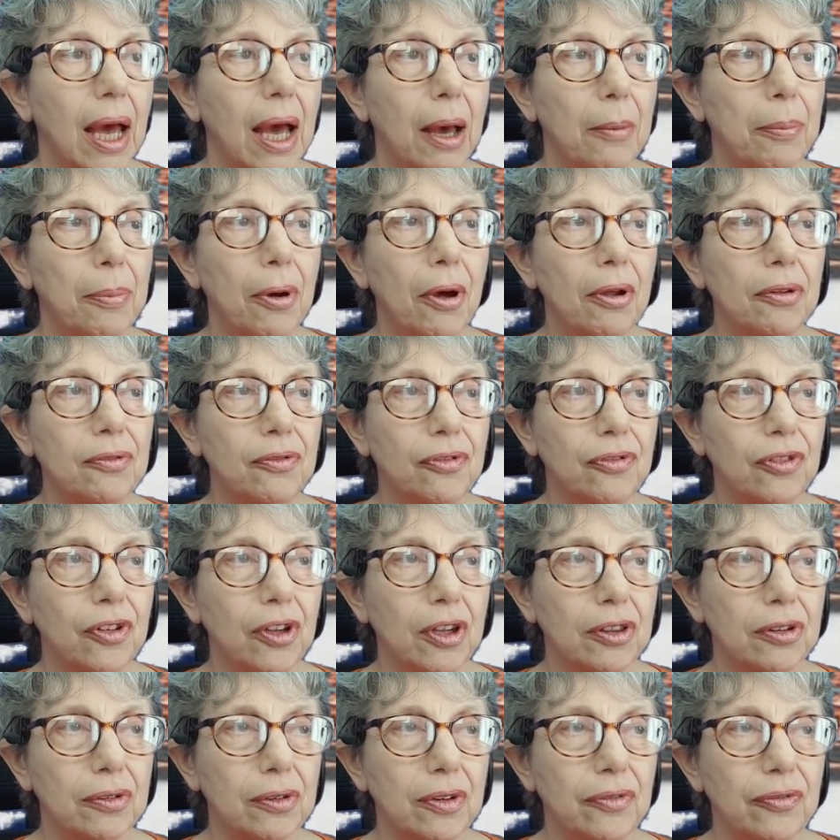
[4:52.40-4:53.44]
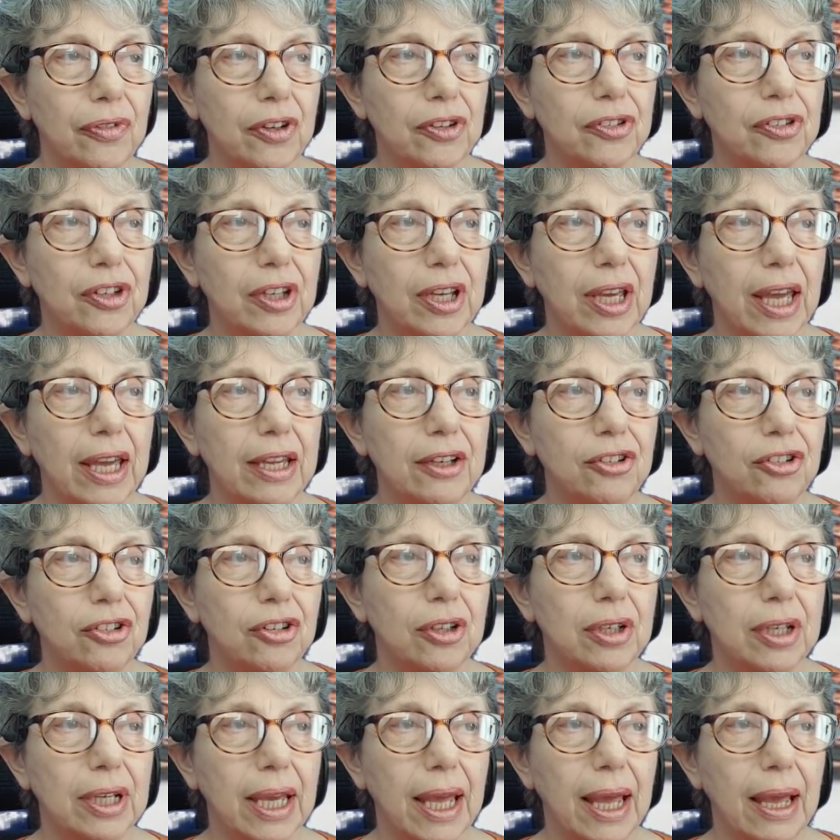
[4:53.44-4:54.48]
Upon further
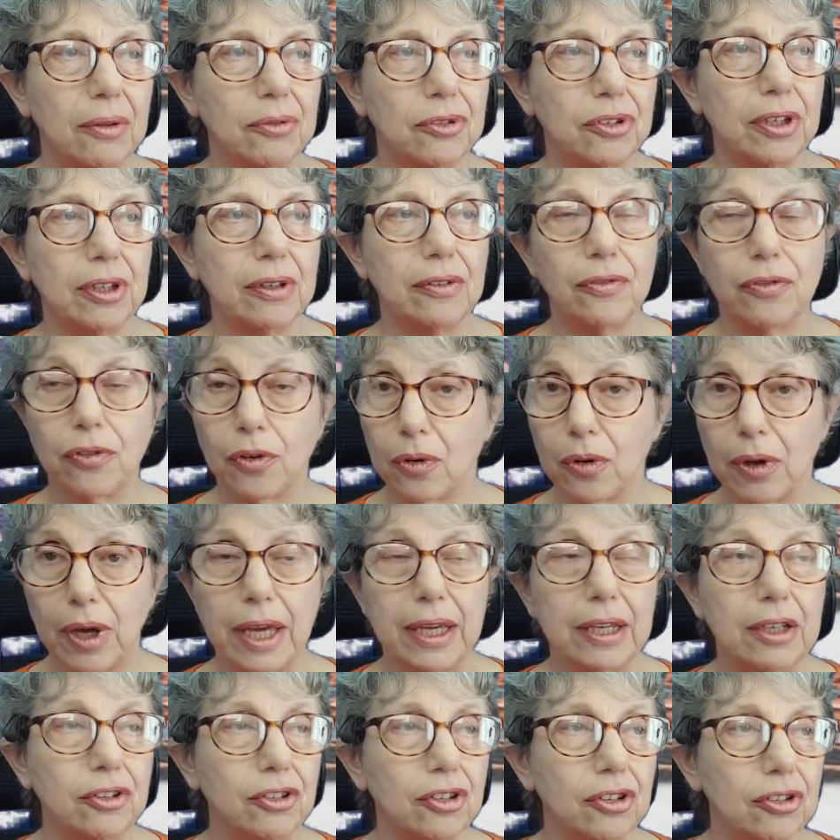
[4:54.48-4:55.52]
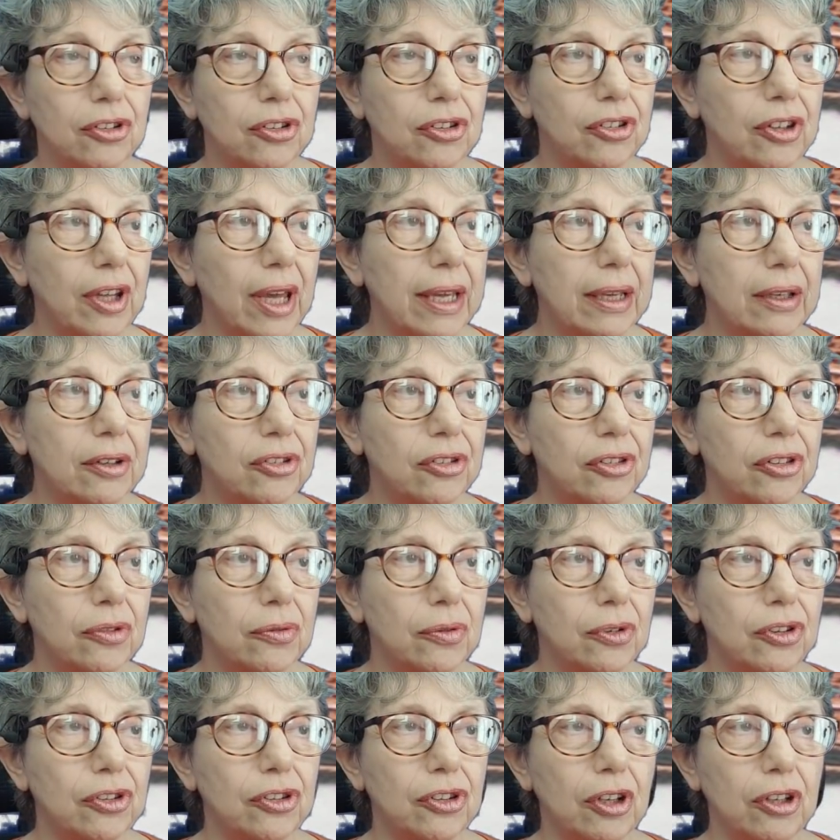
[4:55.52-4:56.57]
investigation accounting for age and sex, the
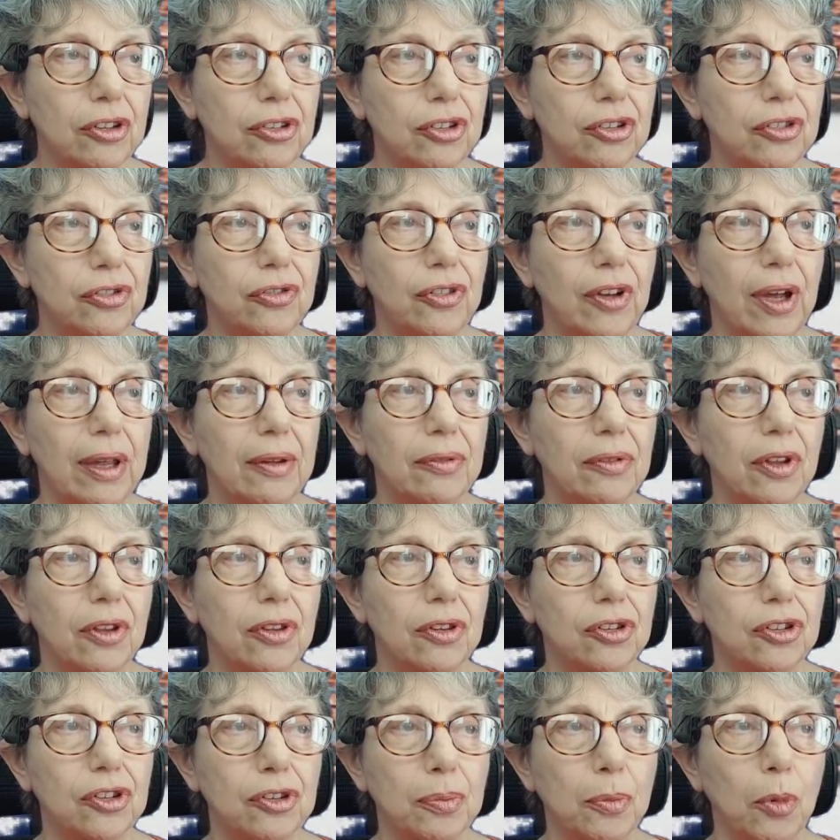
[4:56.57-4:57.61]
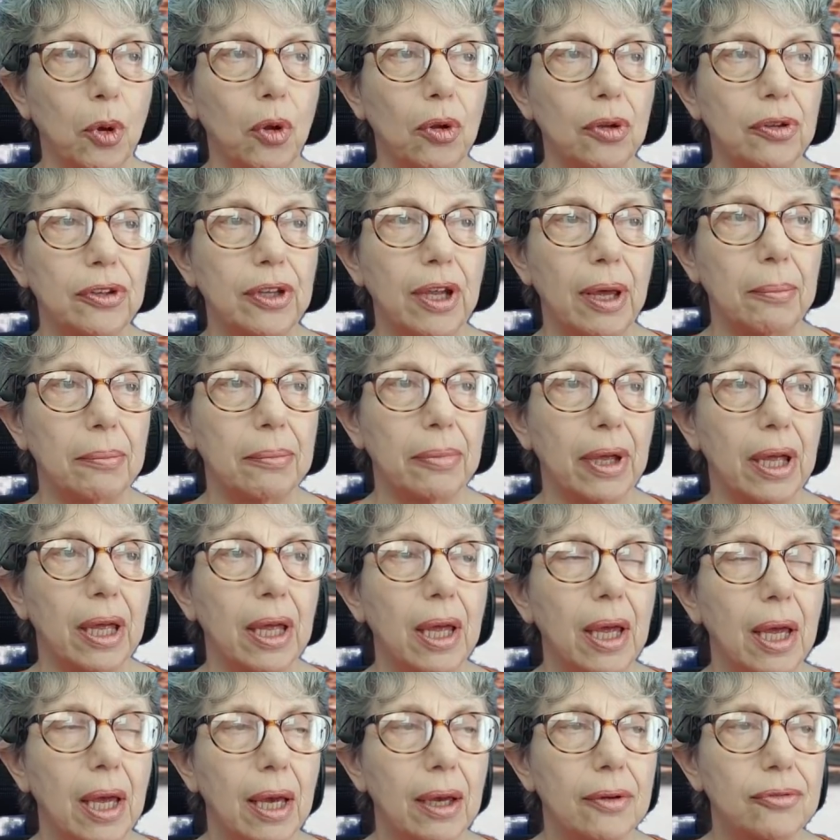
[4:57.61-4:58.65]
researchers found that the small number
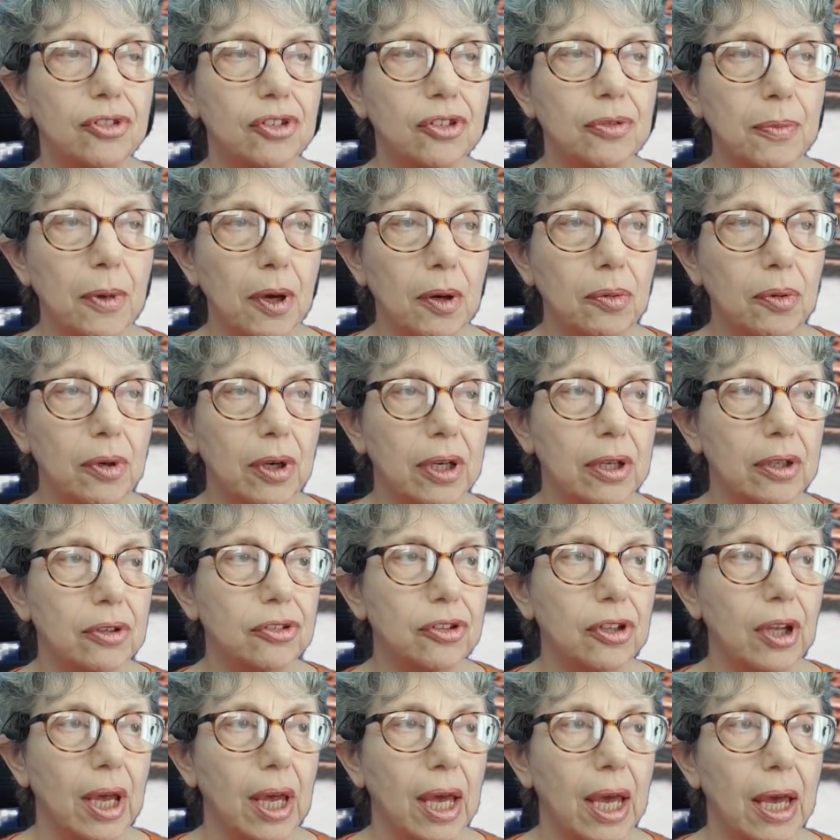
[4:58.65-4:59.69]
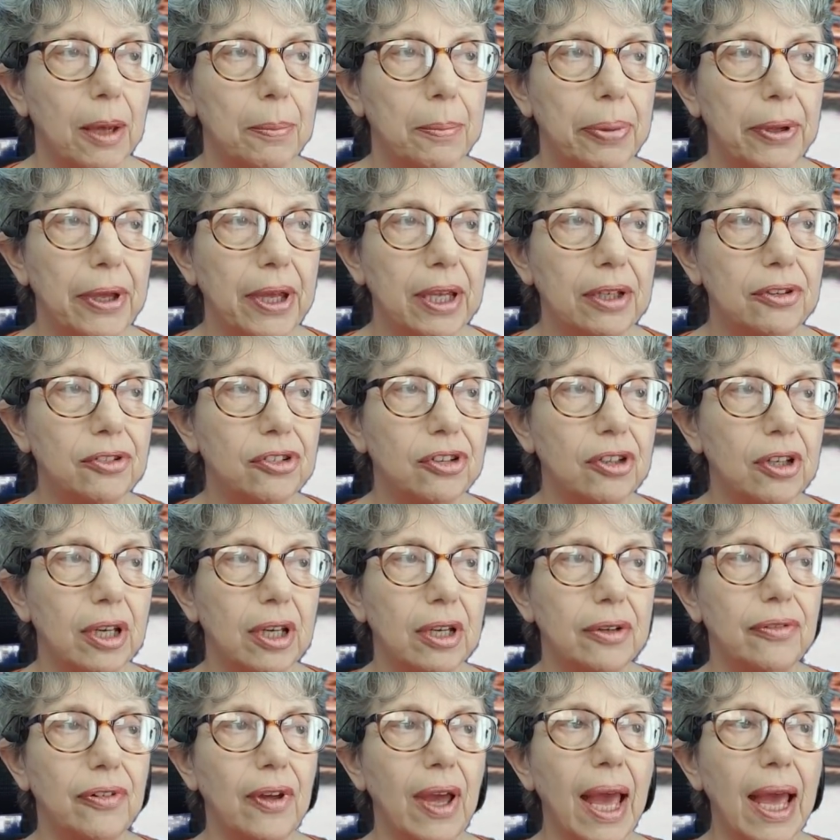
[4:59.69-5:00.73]
of smokers appeared to
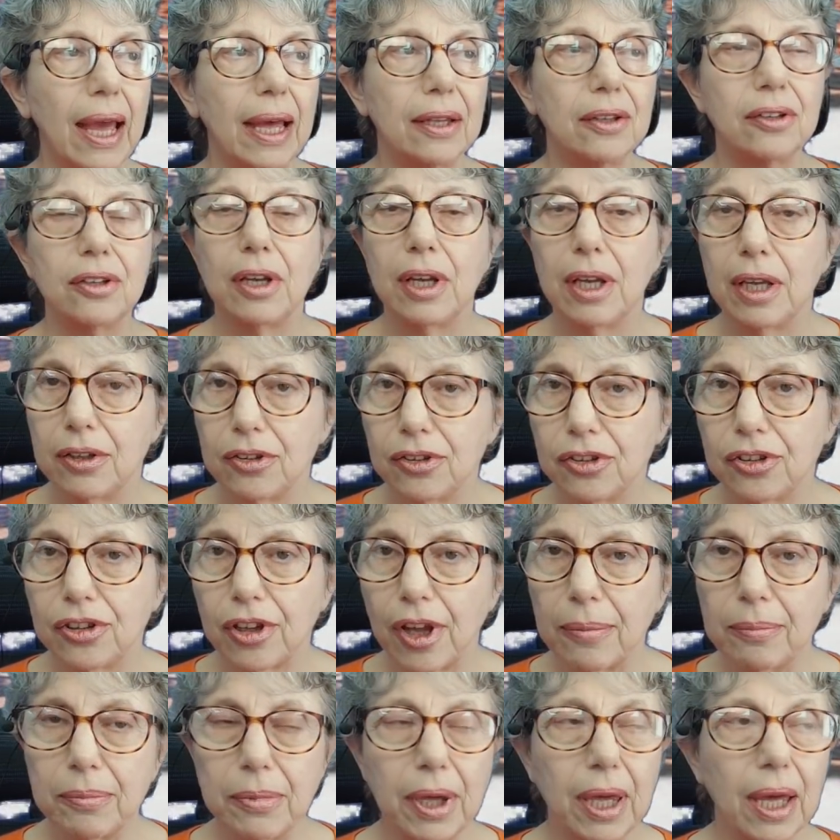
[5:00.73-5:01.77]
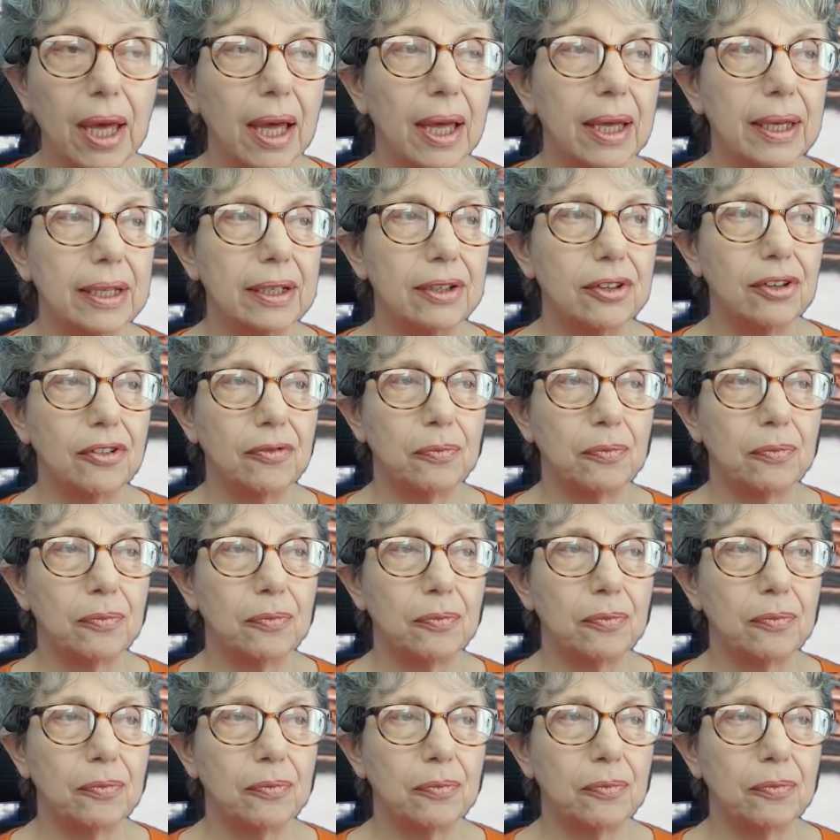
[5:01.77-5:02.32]
have had some kind